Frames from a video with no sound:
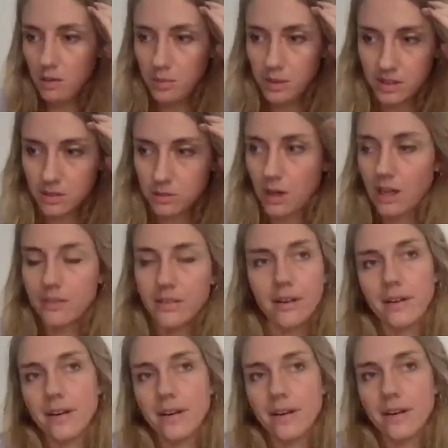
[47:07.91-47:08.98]
because, well,
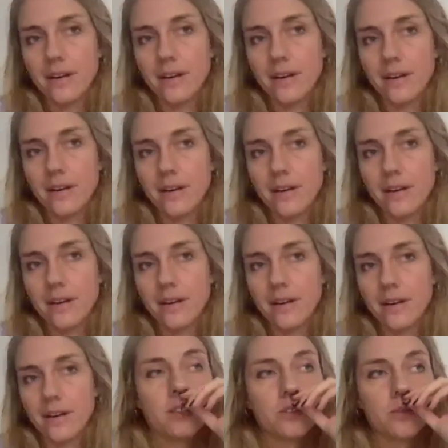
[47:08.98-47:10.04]
they're here,
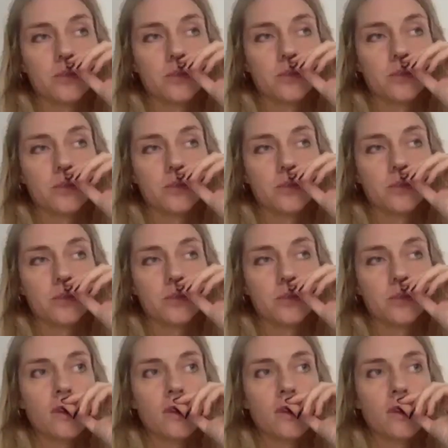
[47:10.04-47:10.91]
so we may as well,